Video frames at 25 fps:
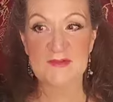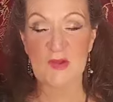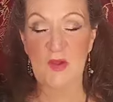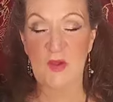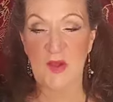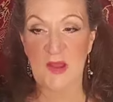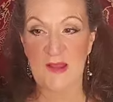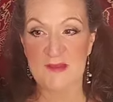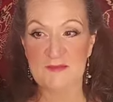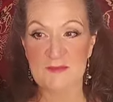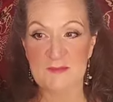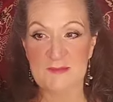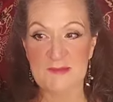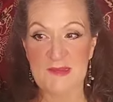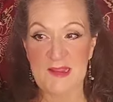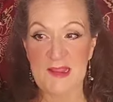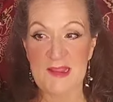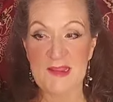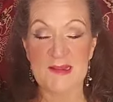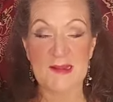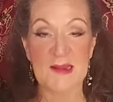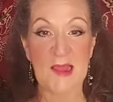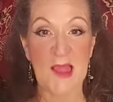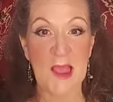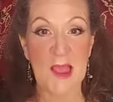an awesome day.
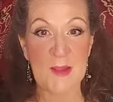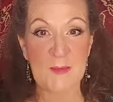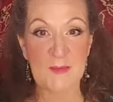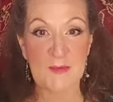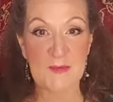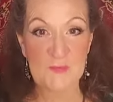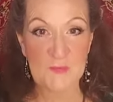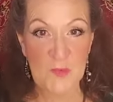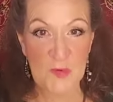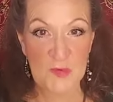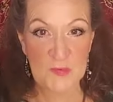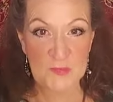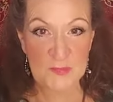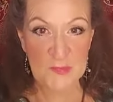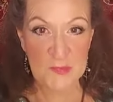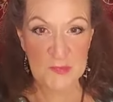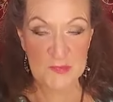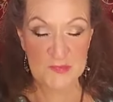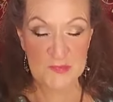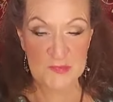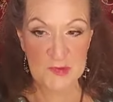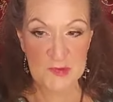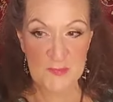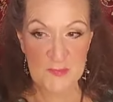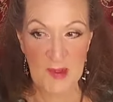And I will, of course, be
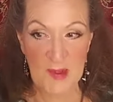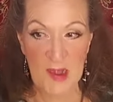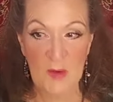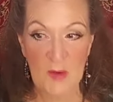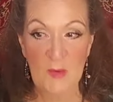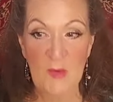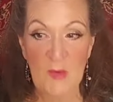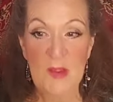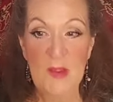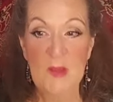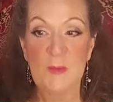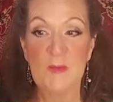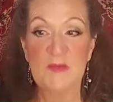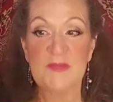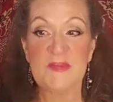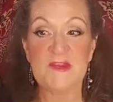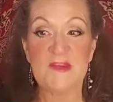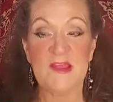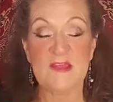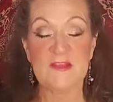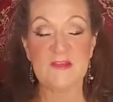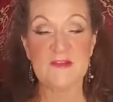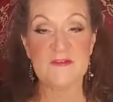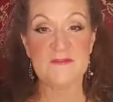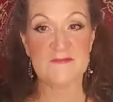with you tomorrow with
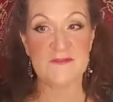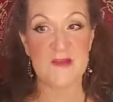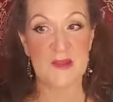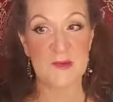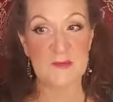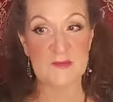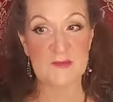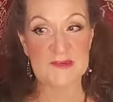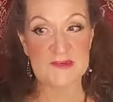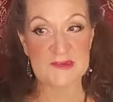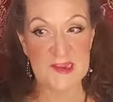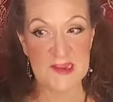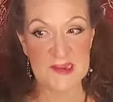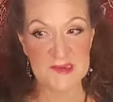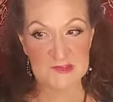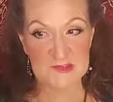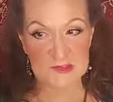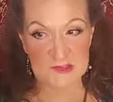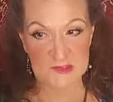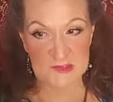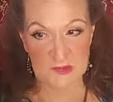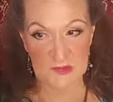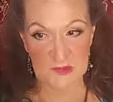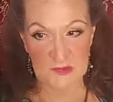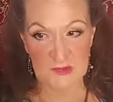another
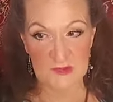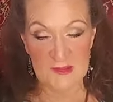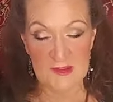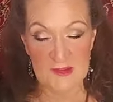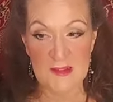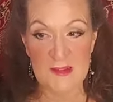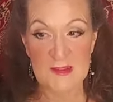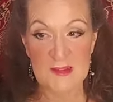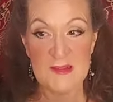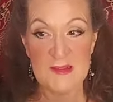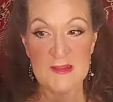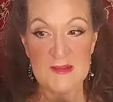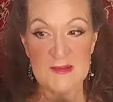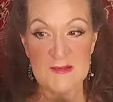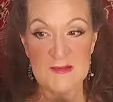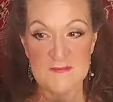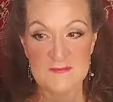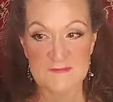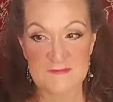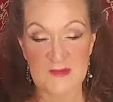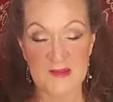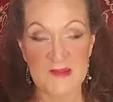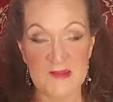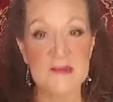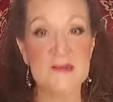foundational,
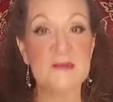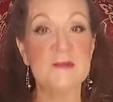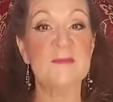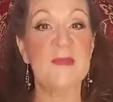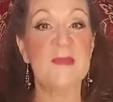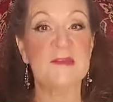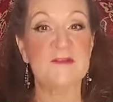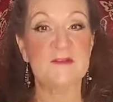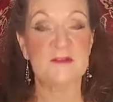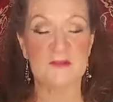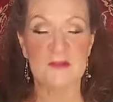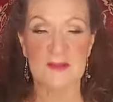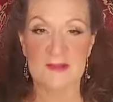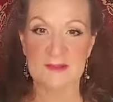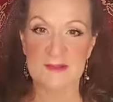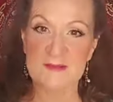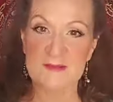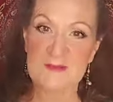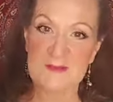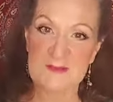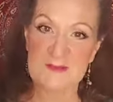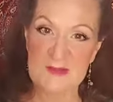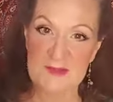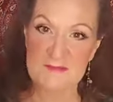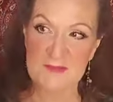fundamental. I like
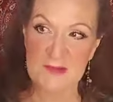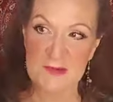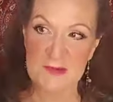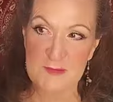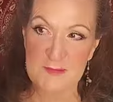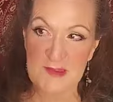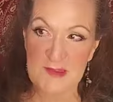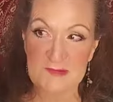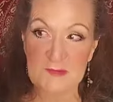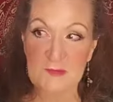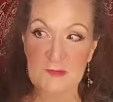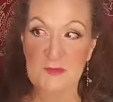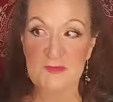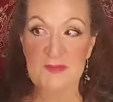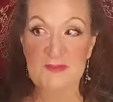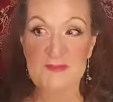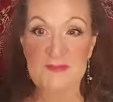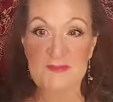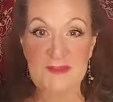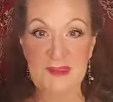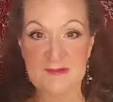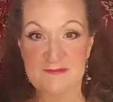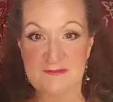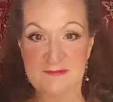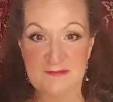to say fundamental because it's
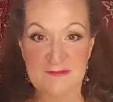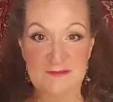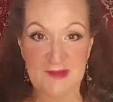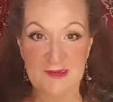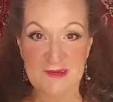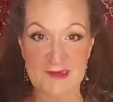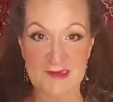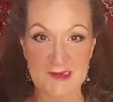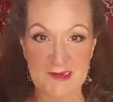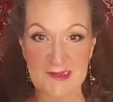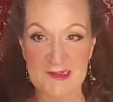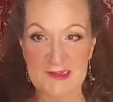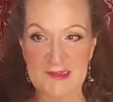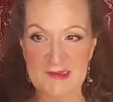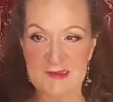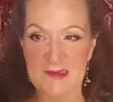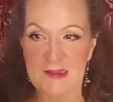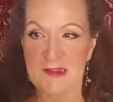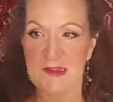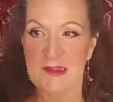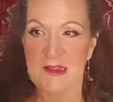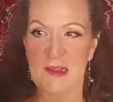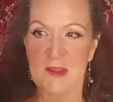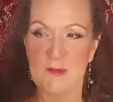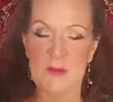got fun in it.
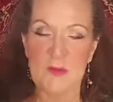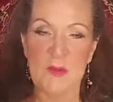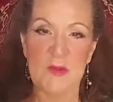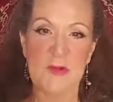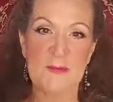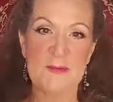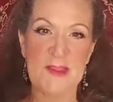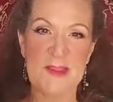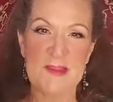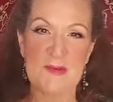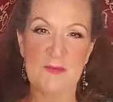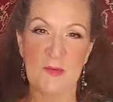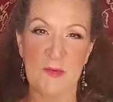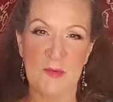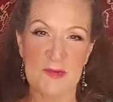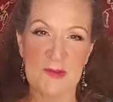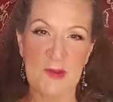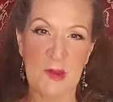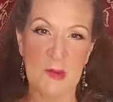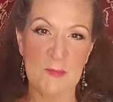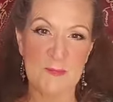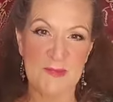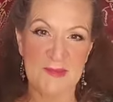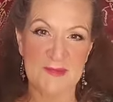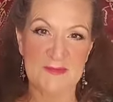We want to make growing
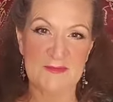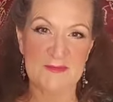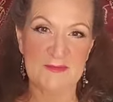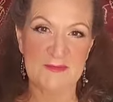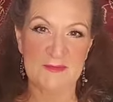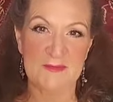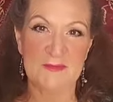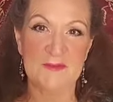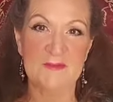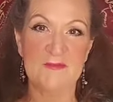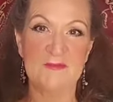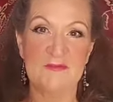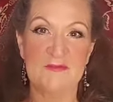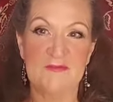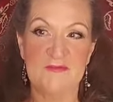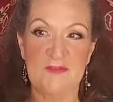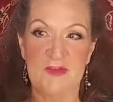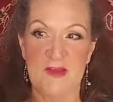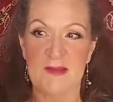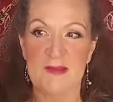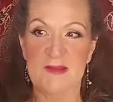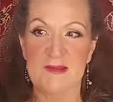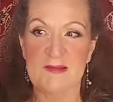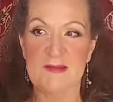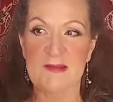our businesses
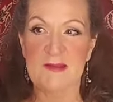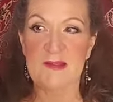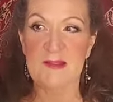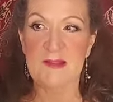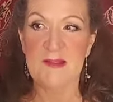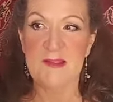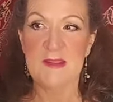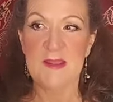fun